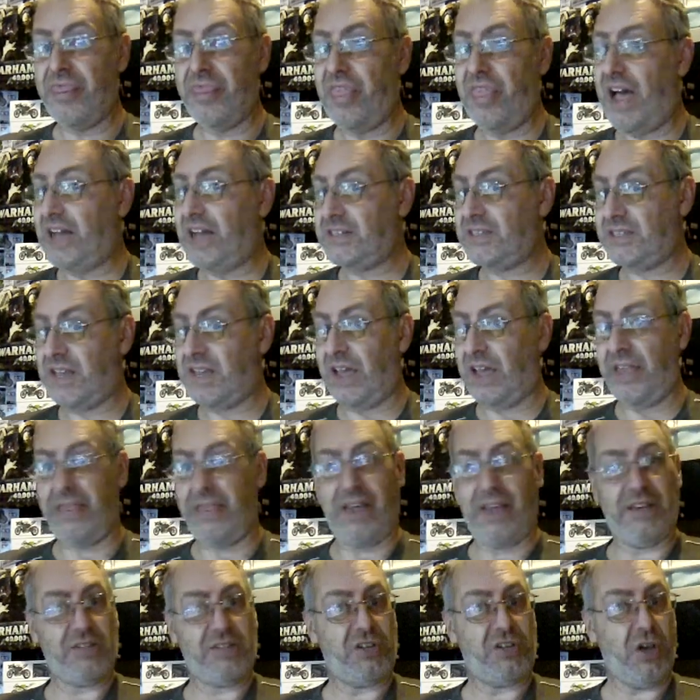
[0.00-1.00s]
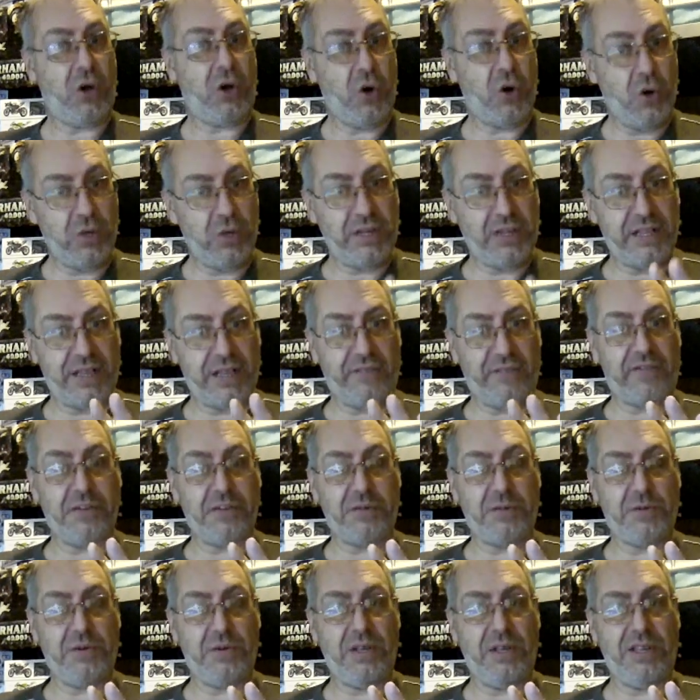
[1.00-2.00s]
That's it. That's the only
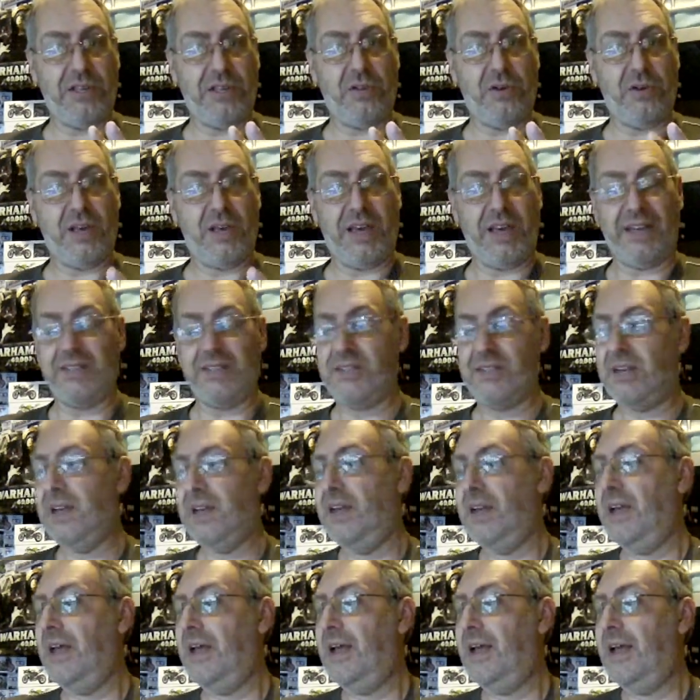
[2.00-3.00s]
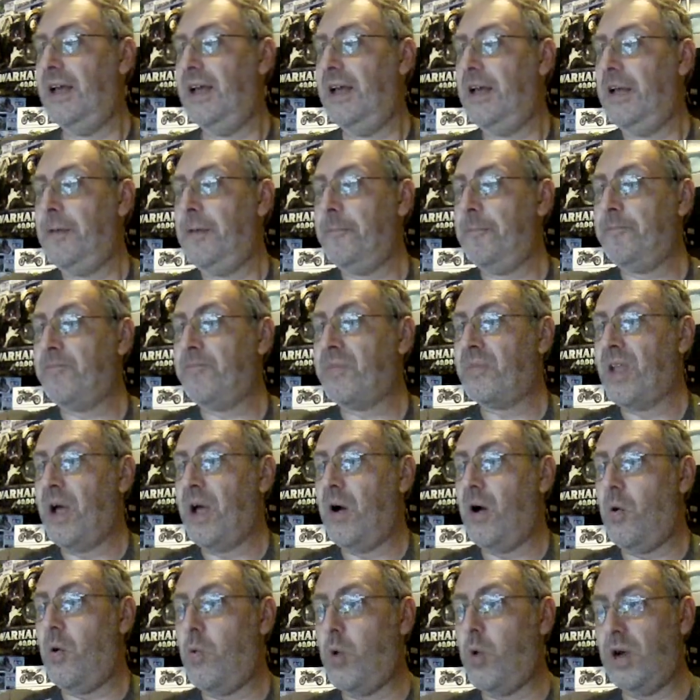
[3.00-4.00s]
difference between the two kits.
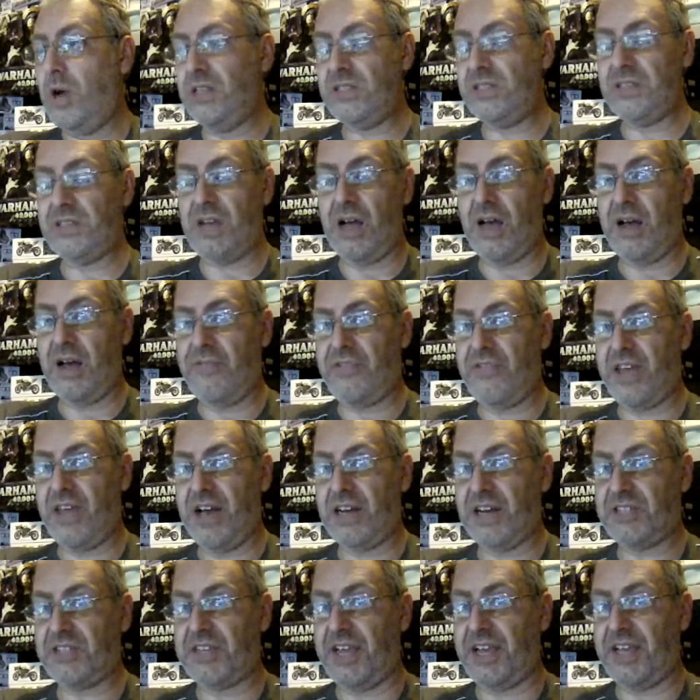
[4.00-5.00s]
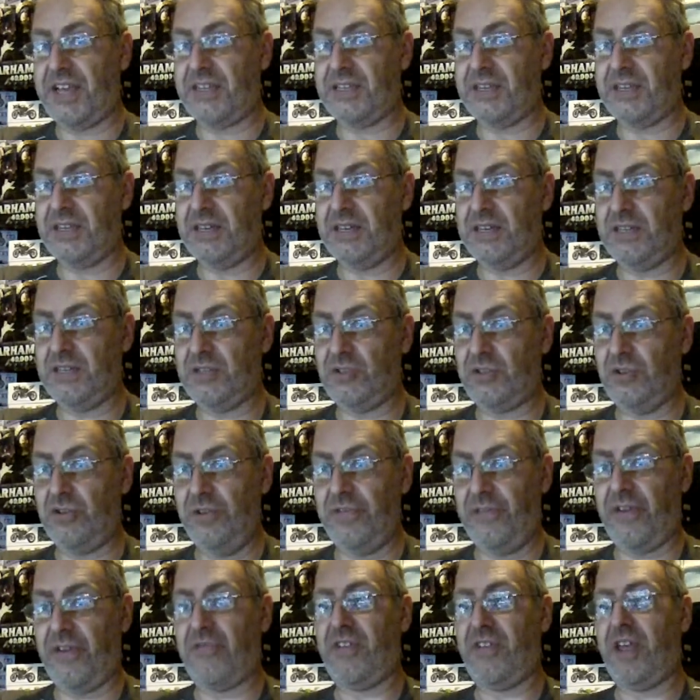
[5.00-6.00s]
Once I have the
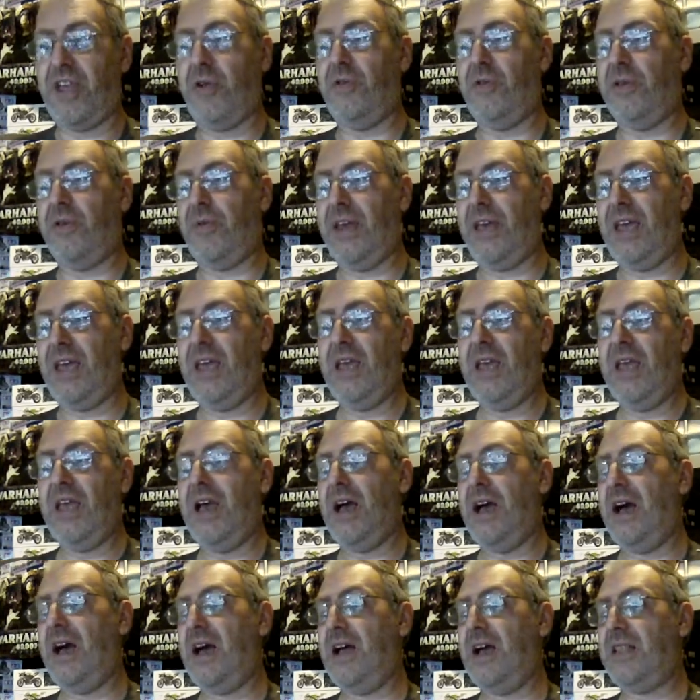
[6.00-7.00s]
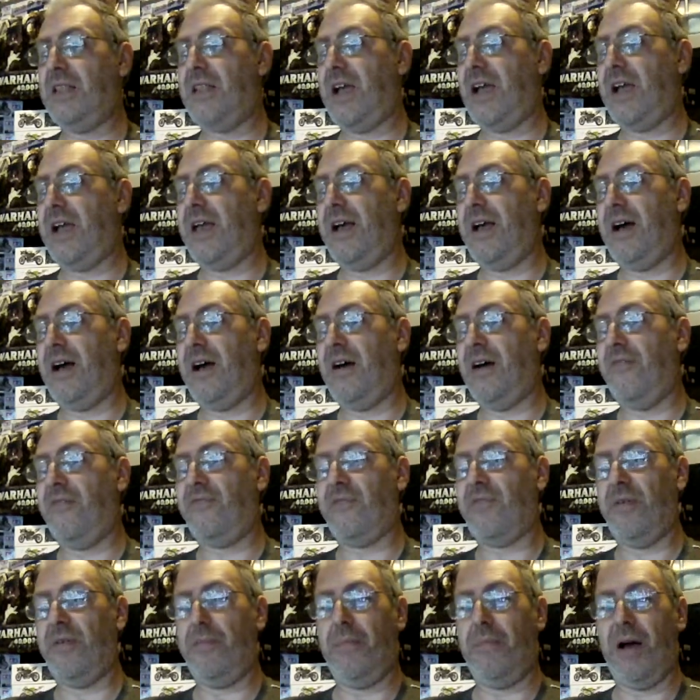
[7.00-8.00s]
RZ250 out the way and I
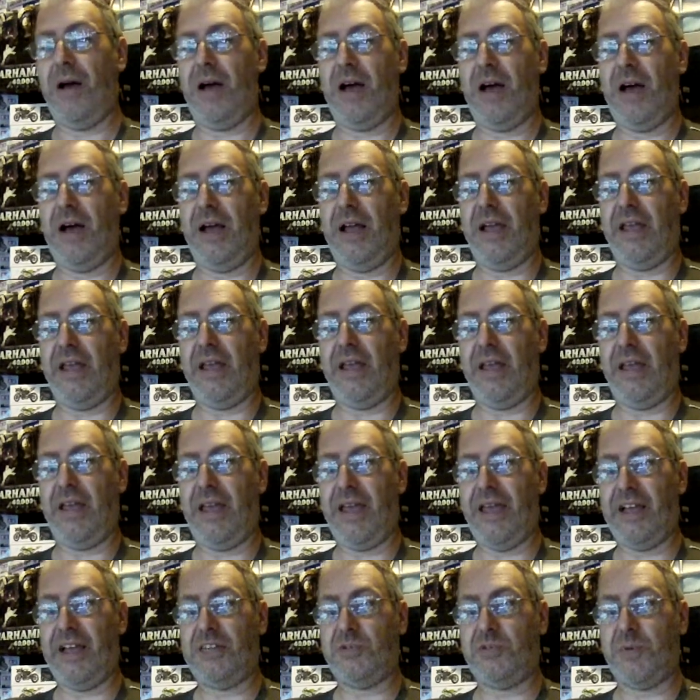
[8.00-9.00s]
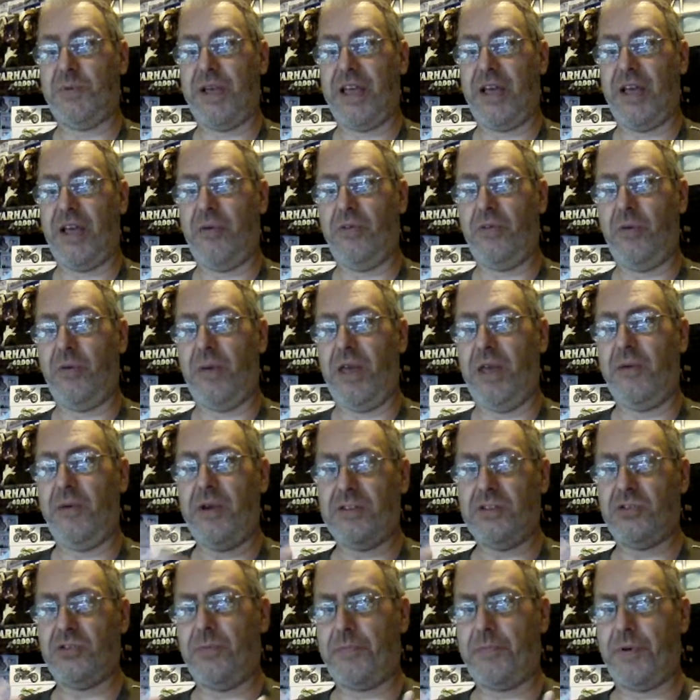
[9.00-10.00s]
have my XWing out the way,
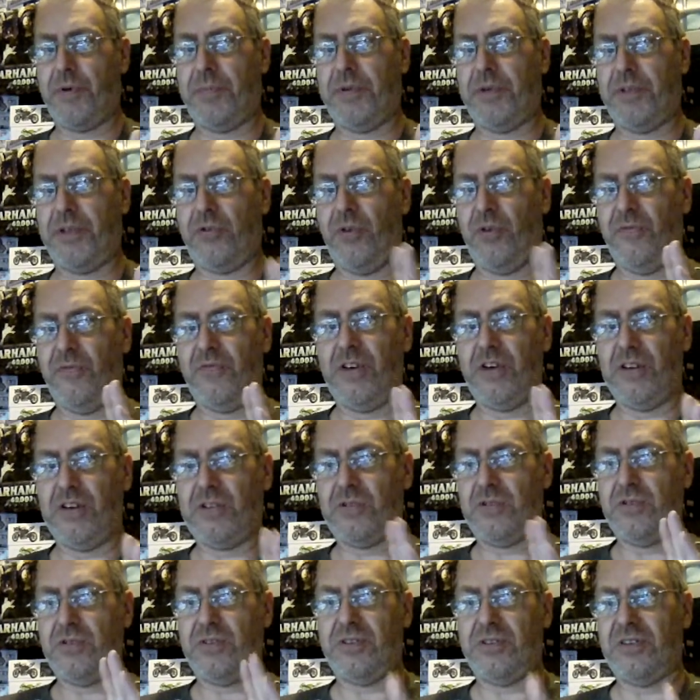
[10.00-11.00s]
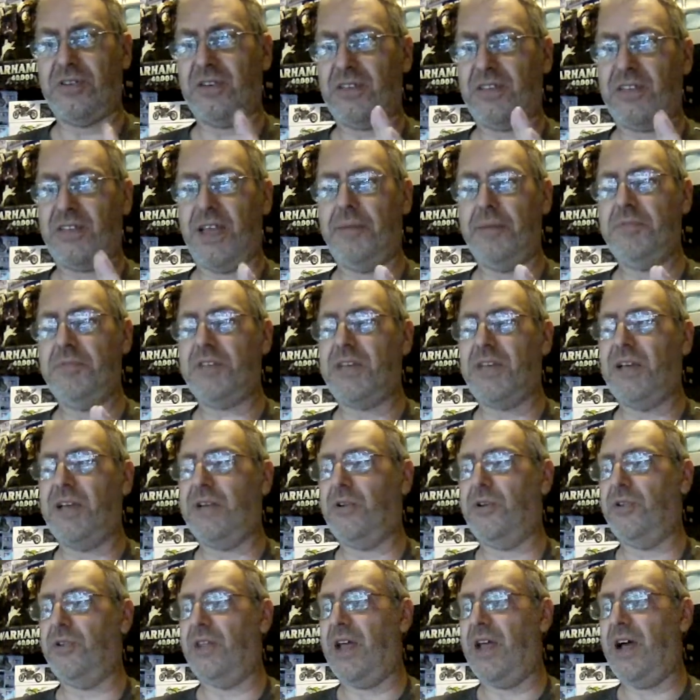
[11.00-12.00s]
which I'll probably do first because there's a time
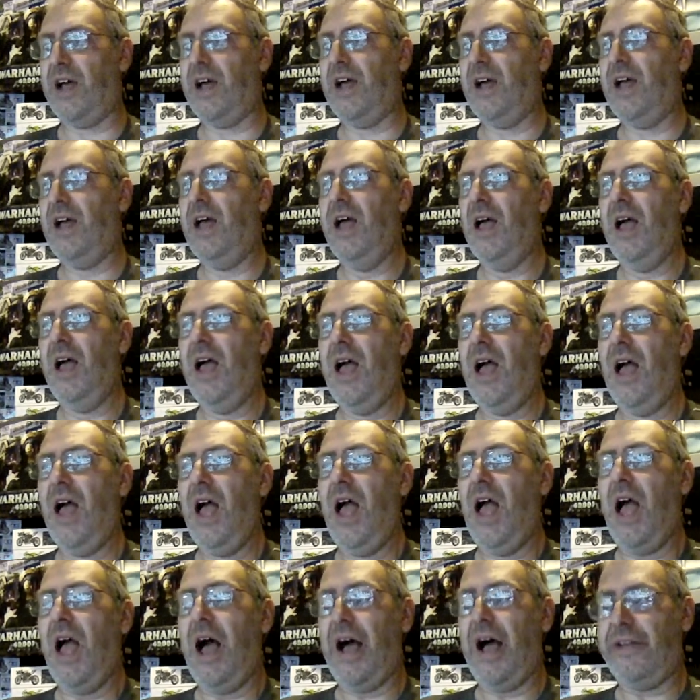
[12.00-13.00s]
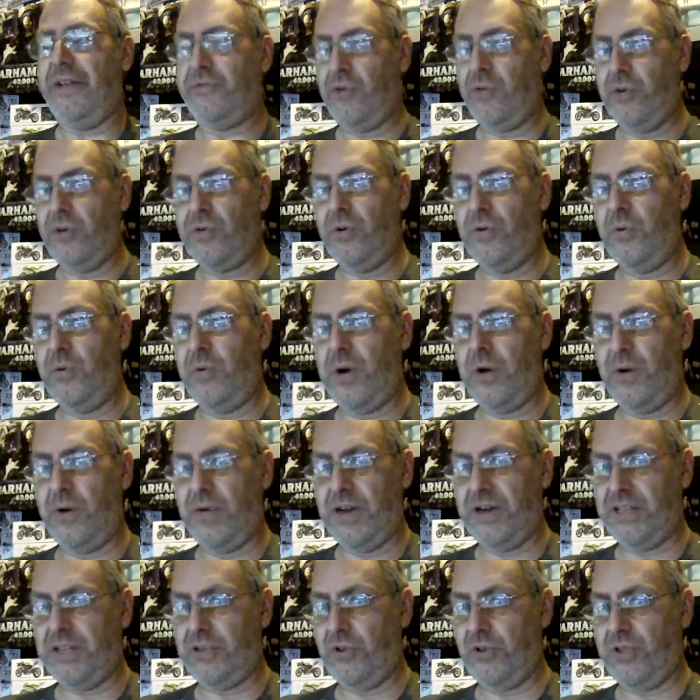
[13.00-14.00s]
scale on that, I don't know what I
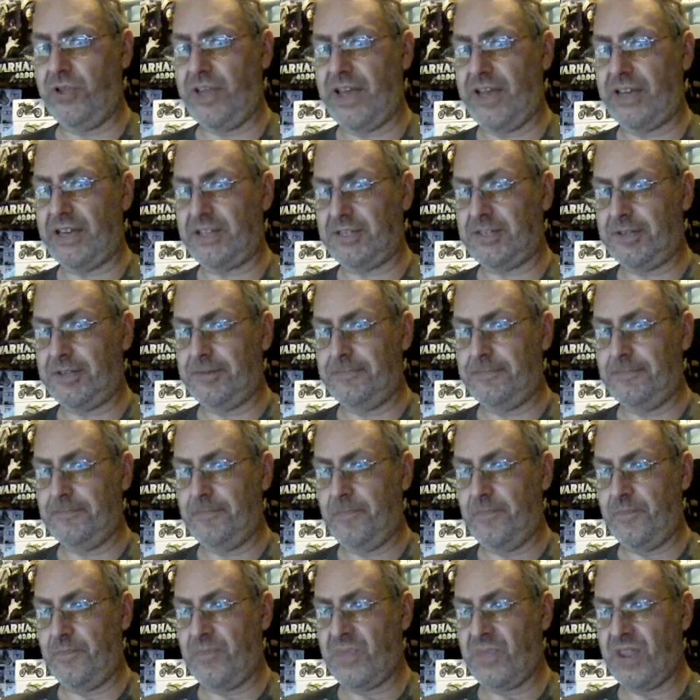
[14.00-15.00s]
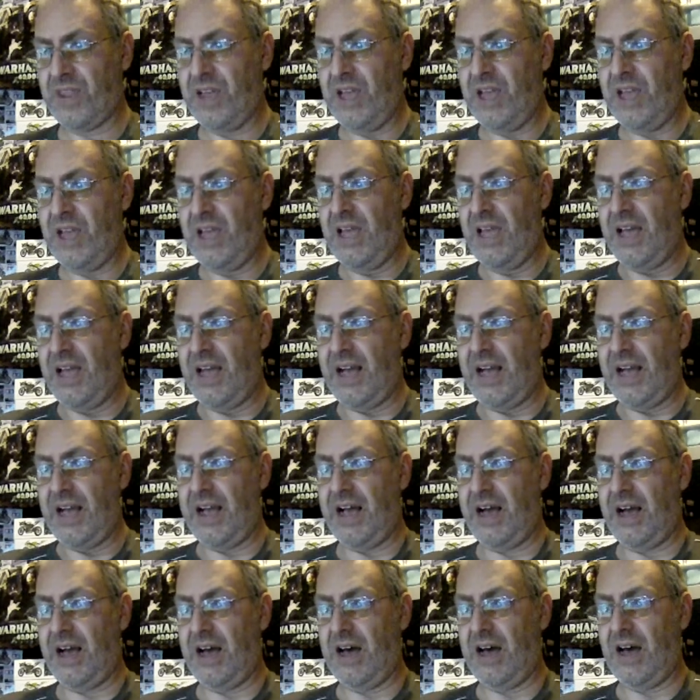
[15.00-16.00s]
want to do next. I
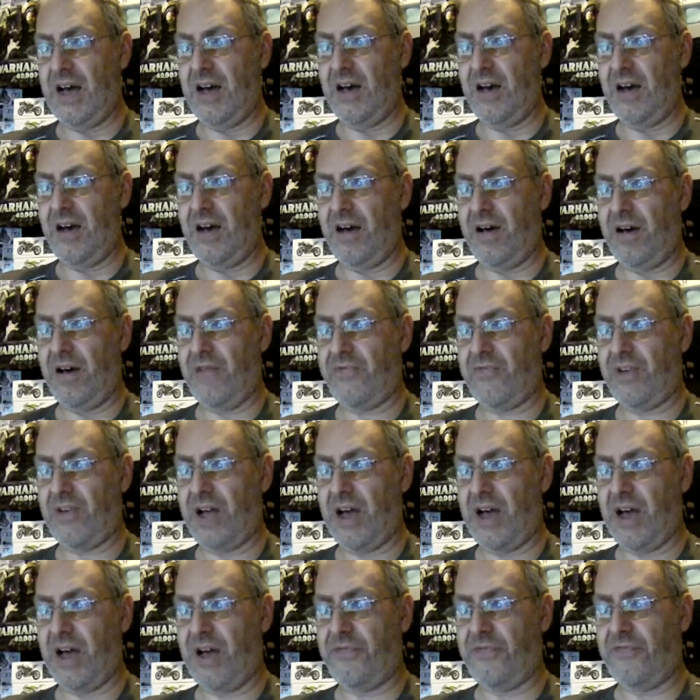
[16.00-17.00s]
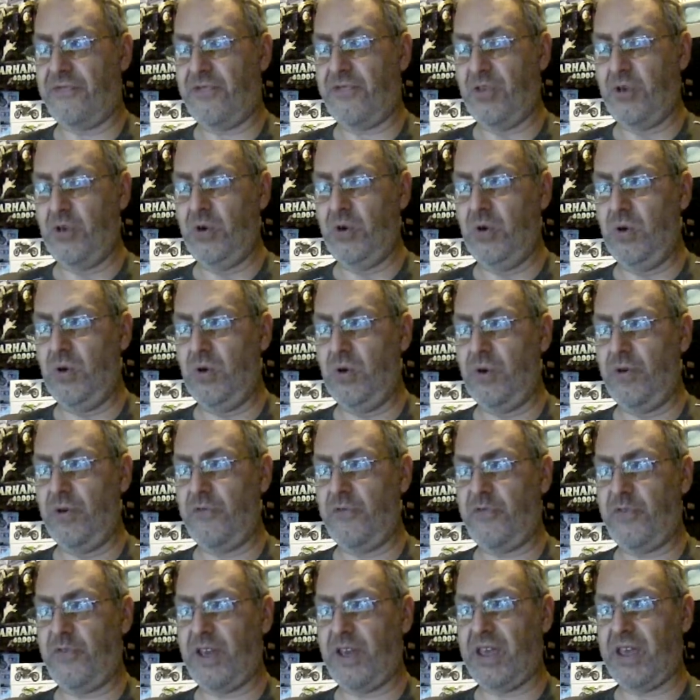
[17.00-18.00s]
have a few
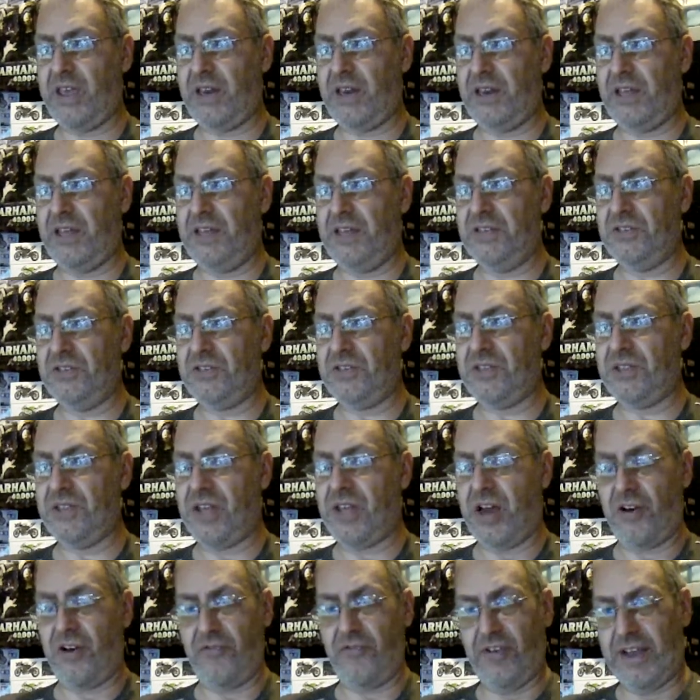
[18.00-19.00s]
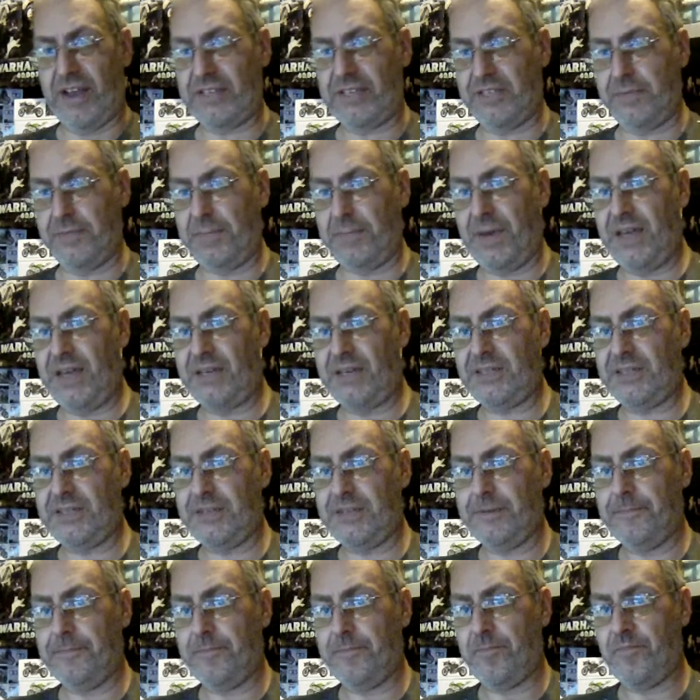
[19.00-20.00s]
figurines that are resin
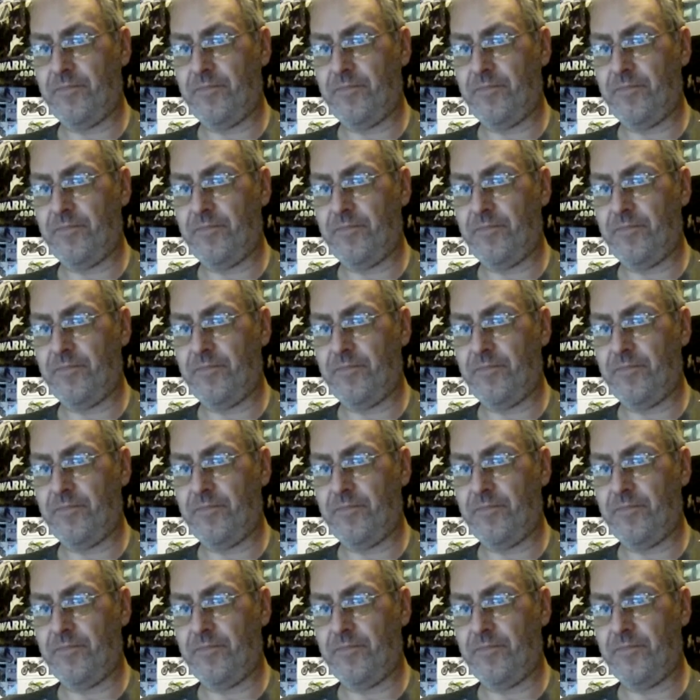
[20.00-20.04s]
based.